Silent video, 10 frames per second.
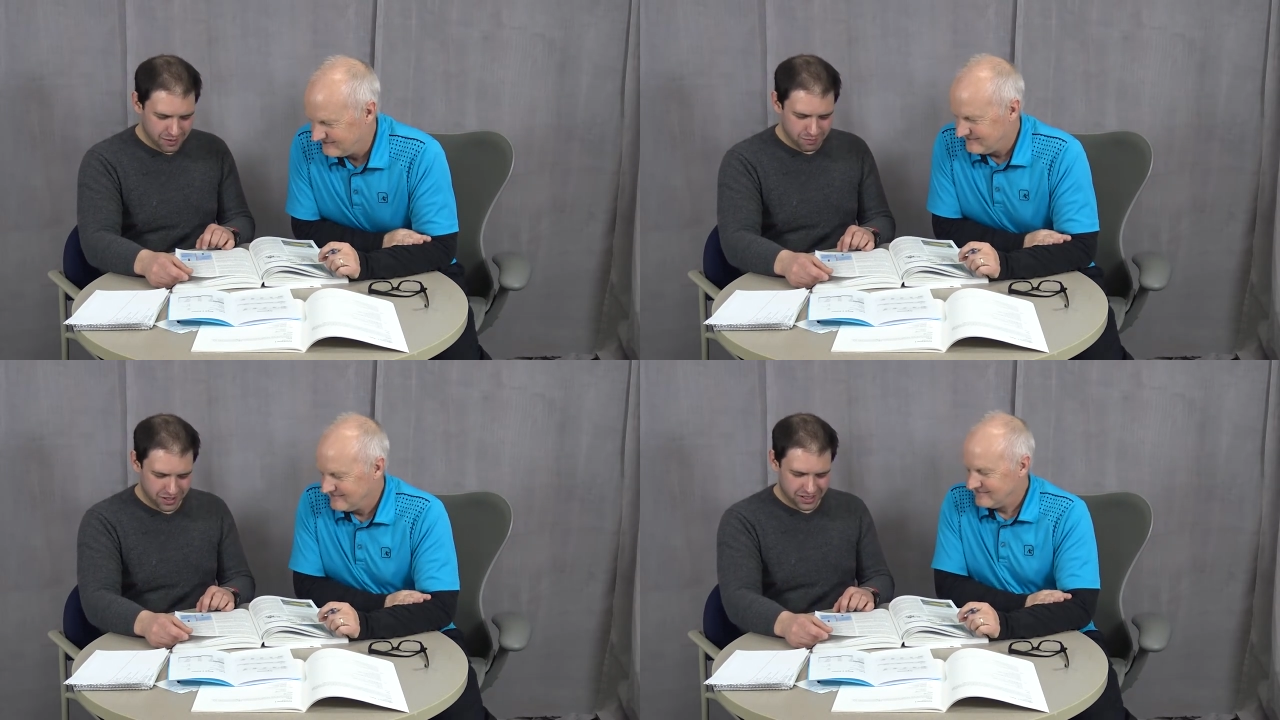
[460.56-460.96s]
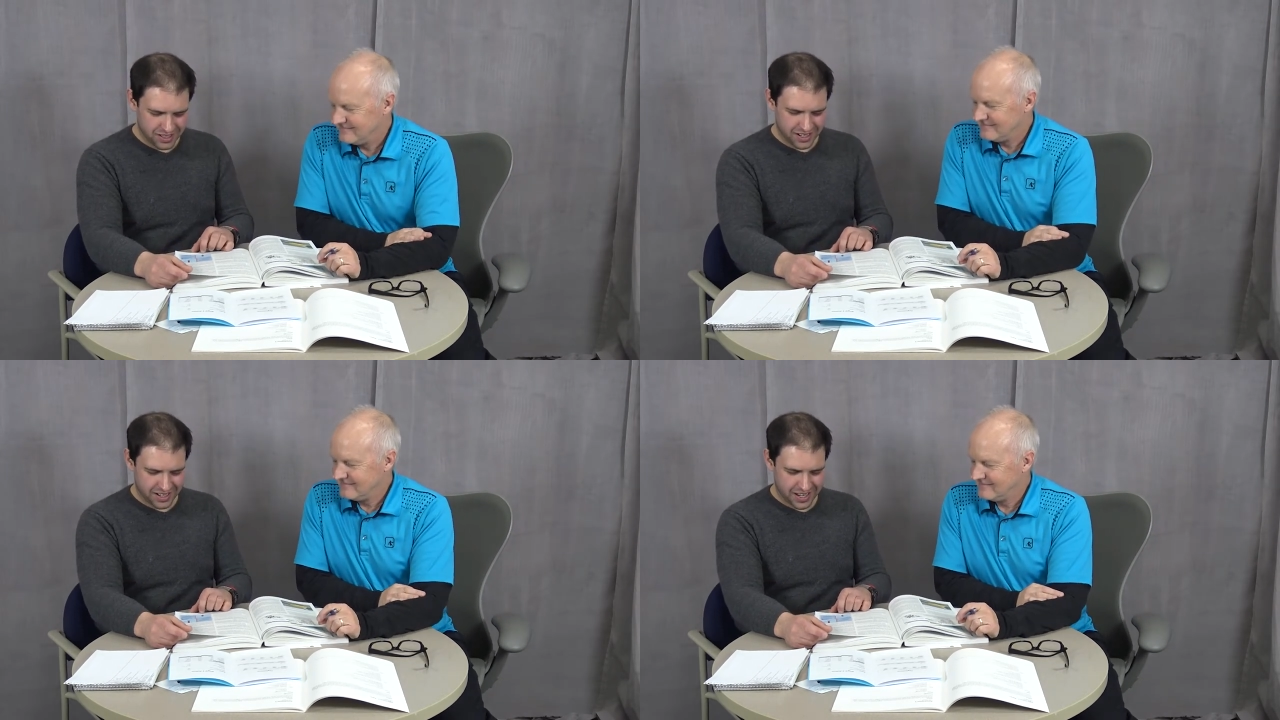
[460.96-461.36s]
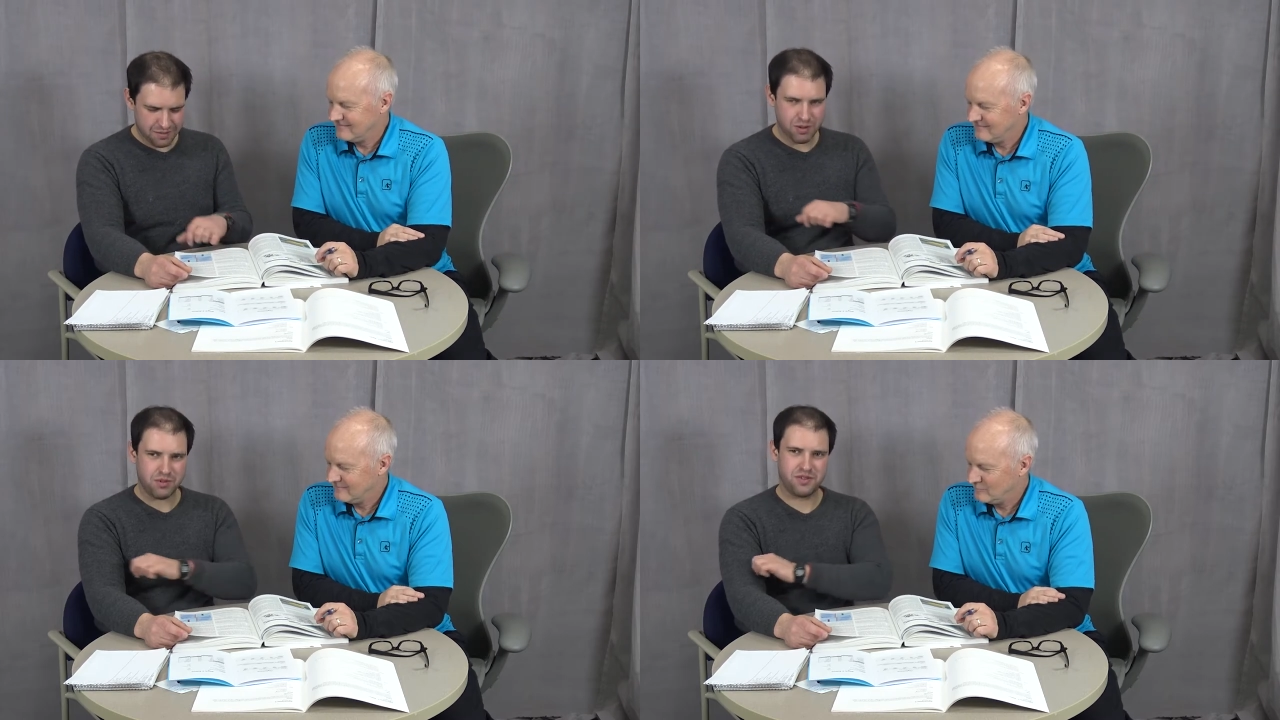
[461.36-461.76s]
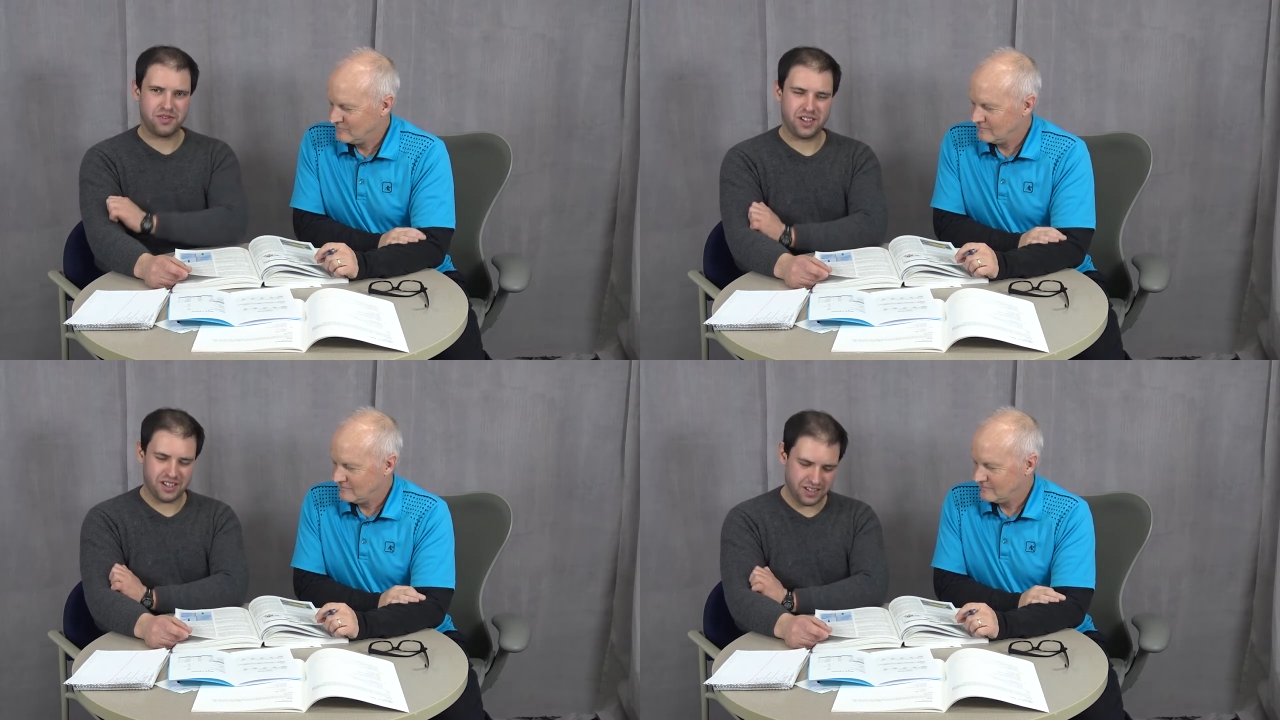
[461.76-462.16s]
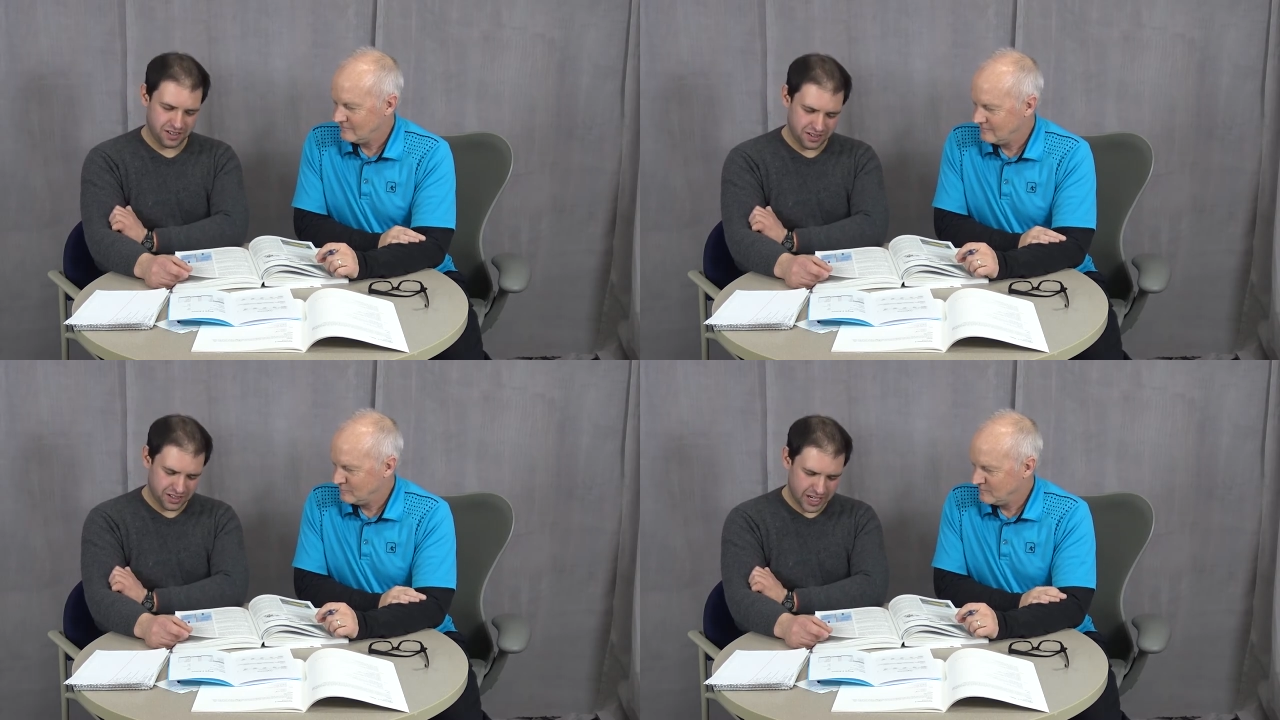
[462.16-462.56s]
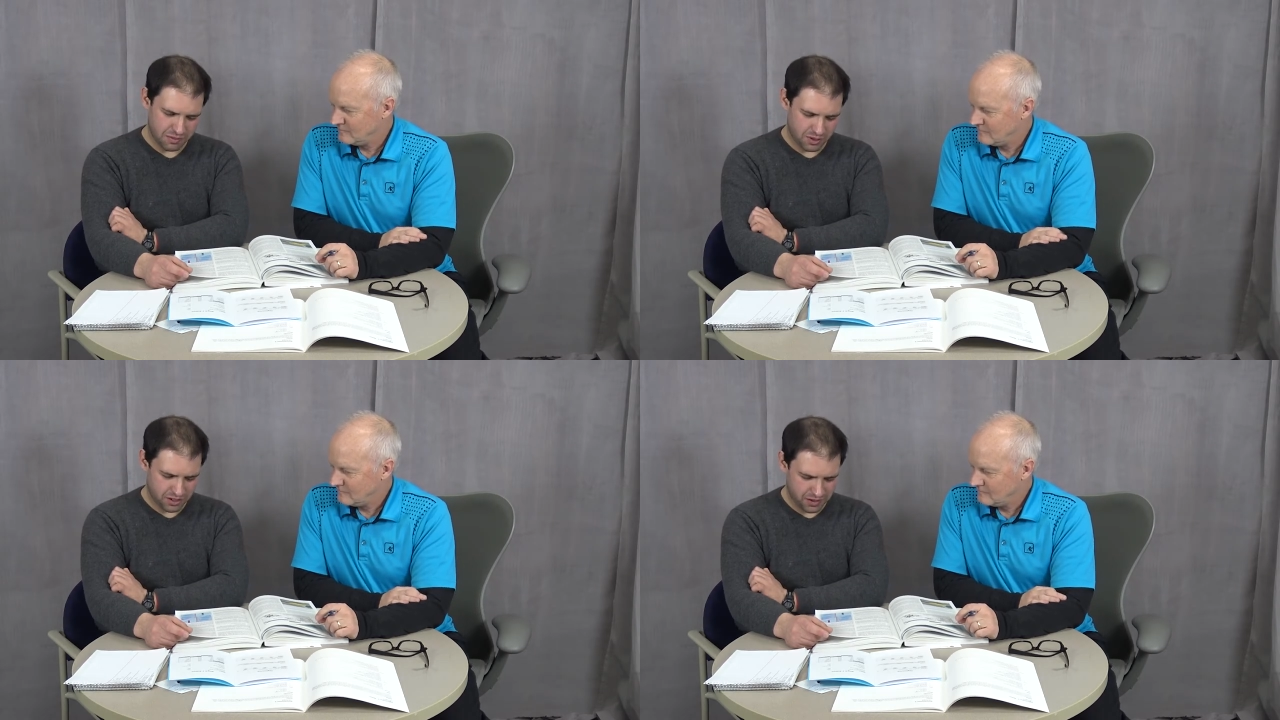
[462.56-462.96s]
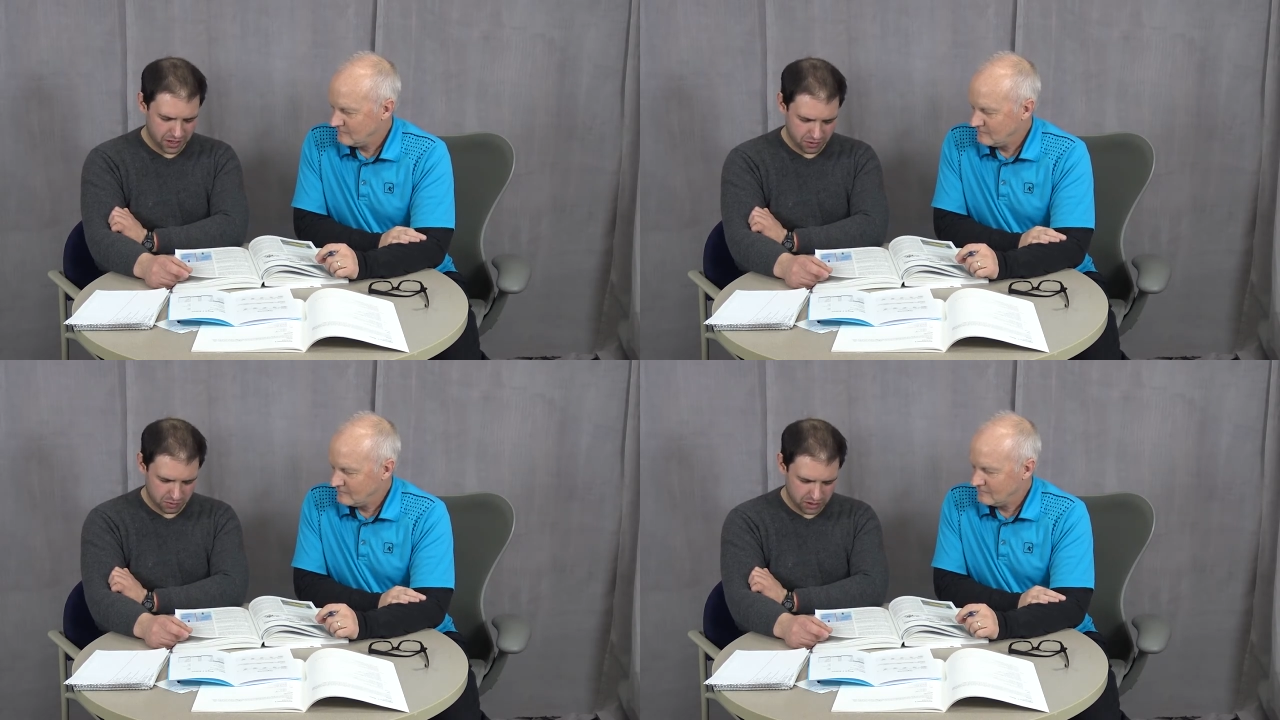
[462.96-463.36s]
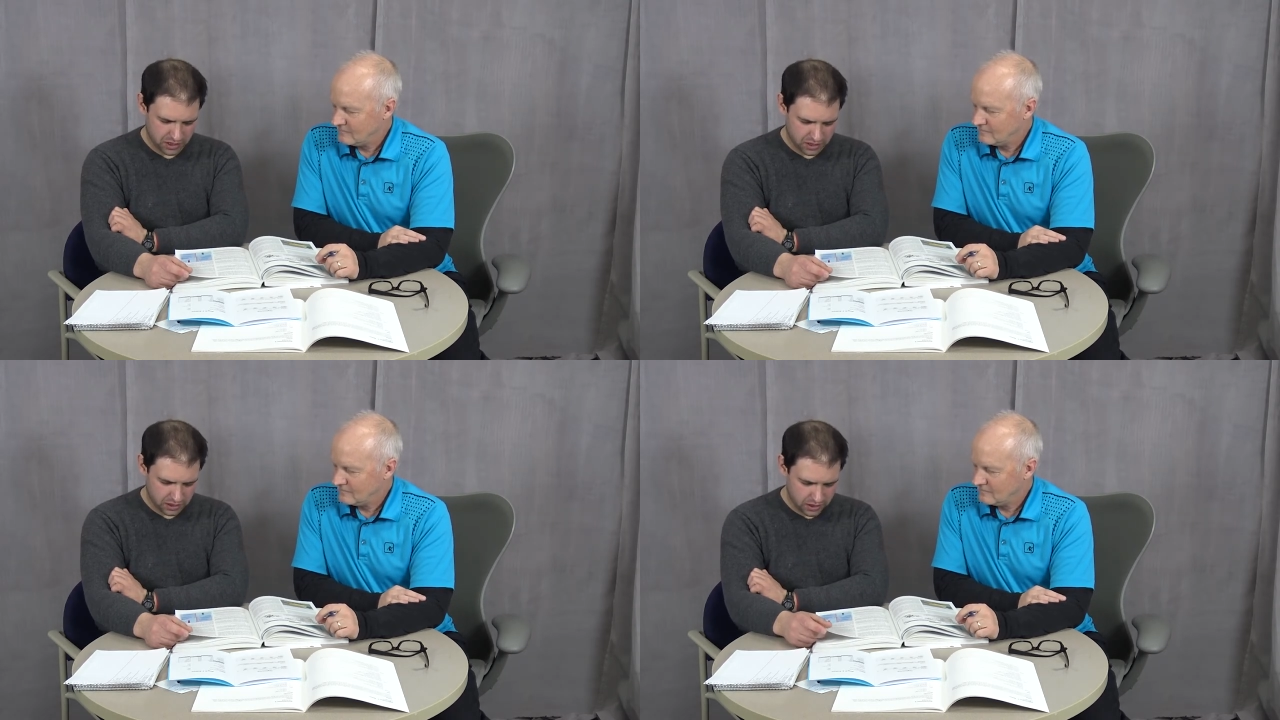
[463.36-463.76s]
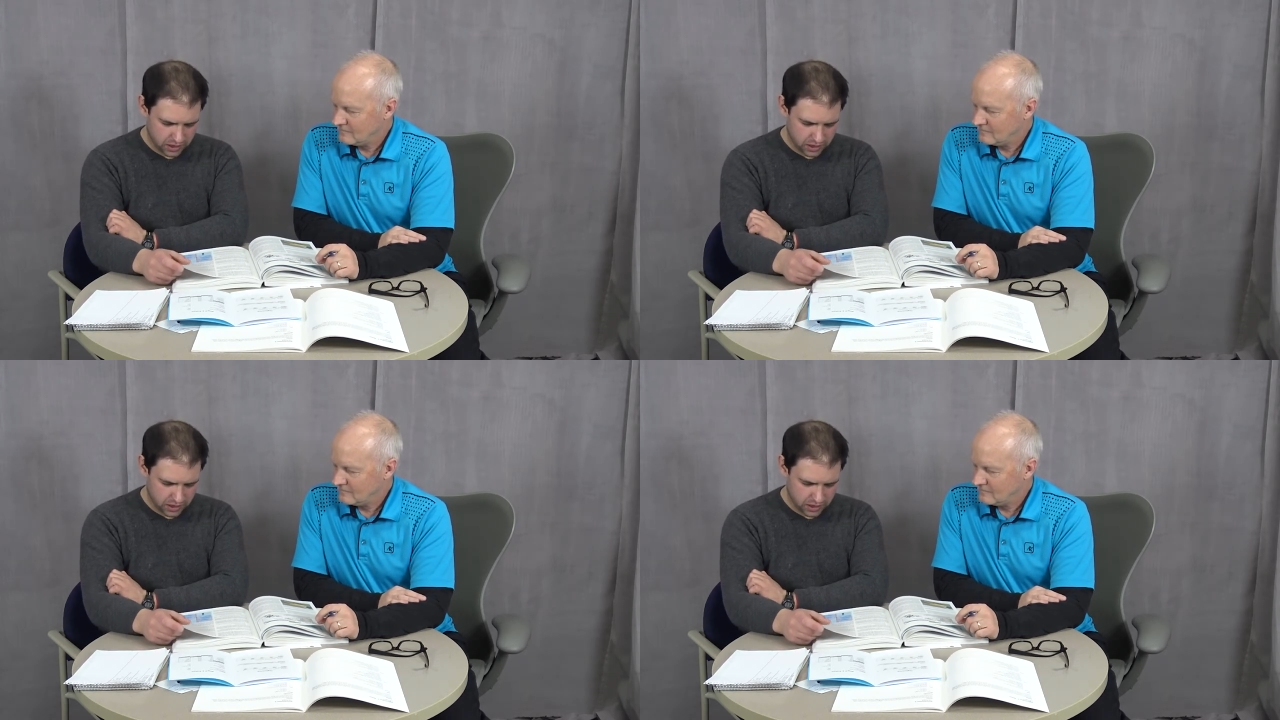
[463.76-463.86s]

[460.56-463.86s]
Speaker 1: But I can't remember if the time when I've hydroplaned.